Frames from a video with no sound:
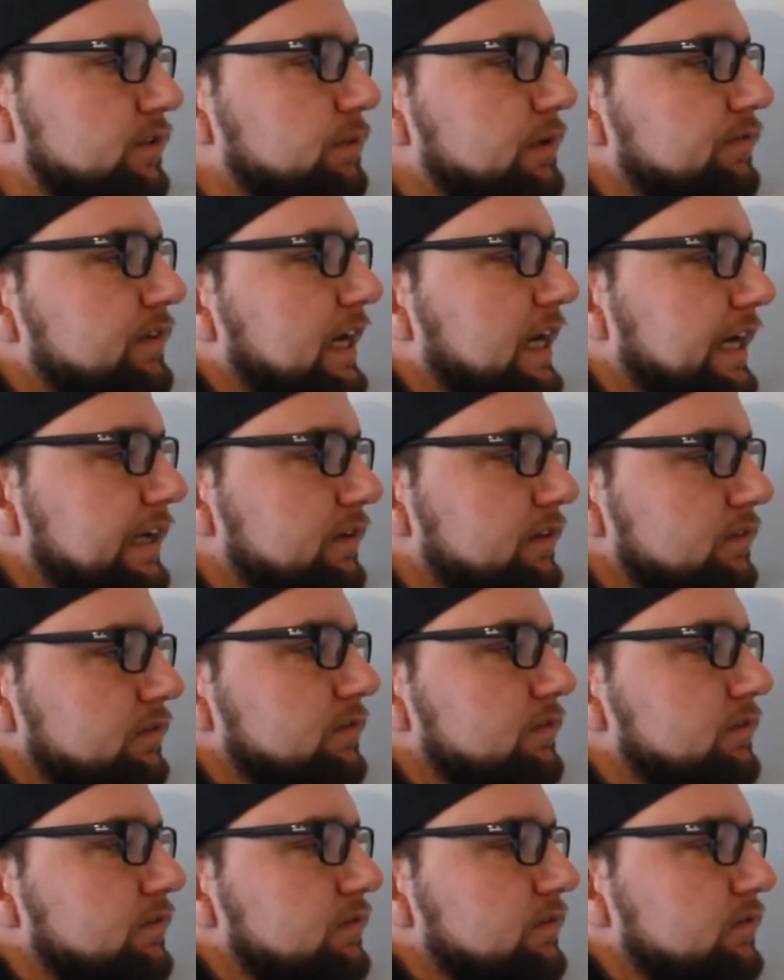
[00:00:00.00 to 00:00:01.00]
So we have 9,
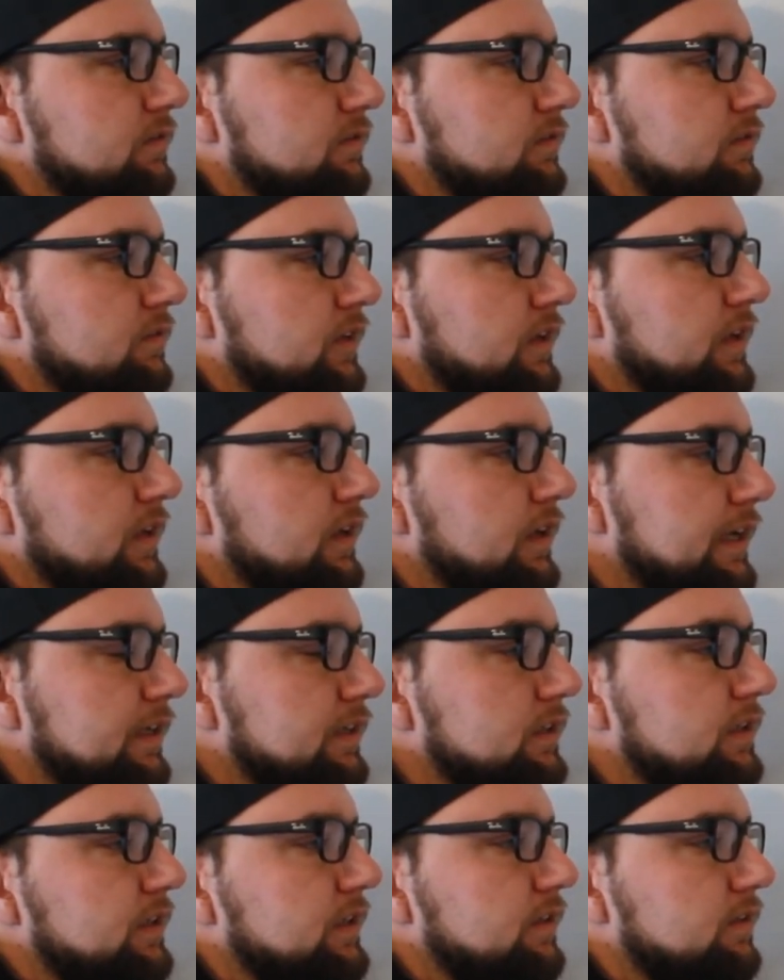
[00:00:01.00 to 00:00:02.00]

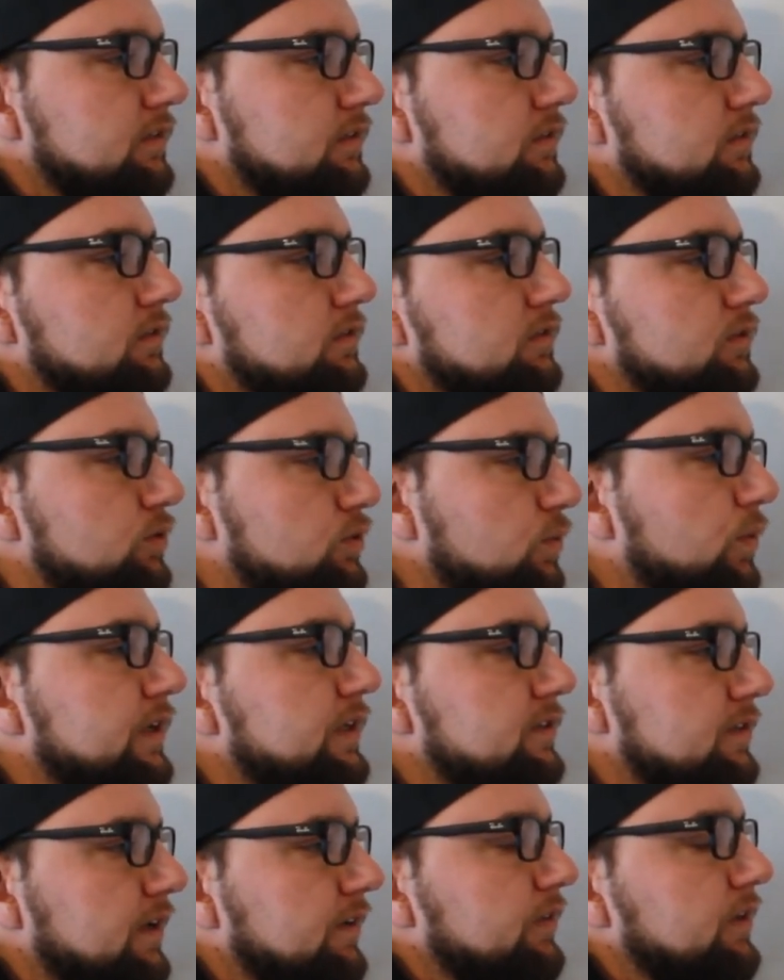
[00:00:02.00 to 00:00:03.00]
18,
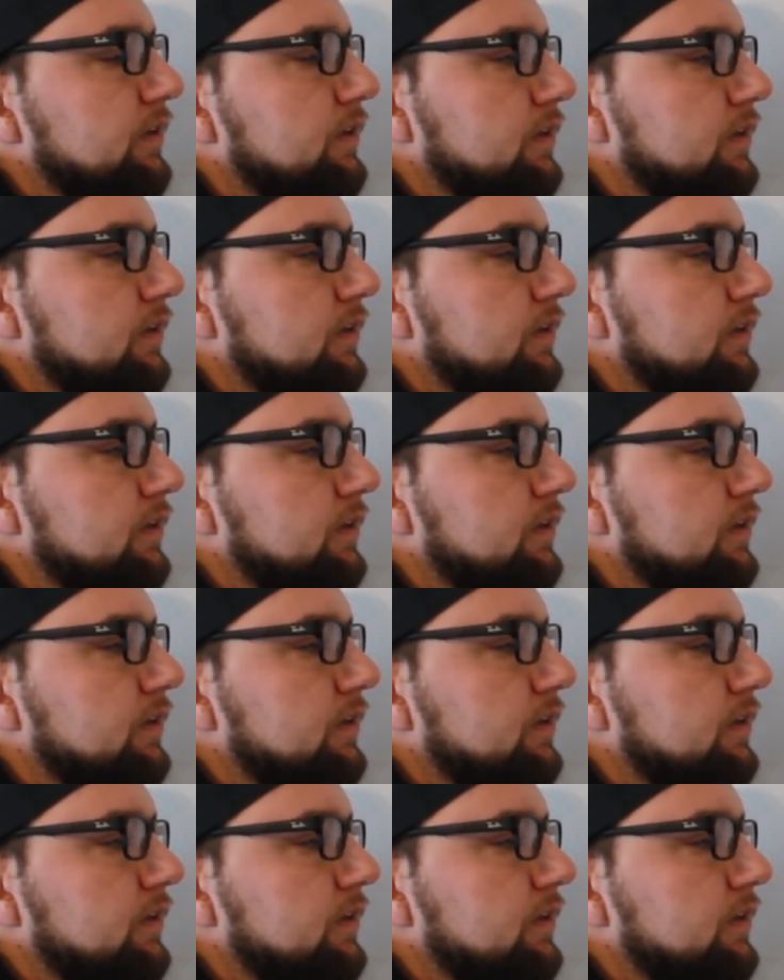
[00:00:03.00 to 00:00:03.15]
27.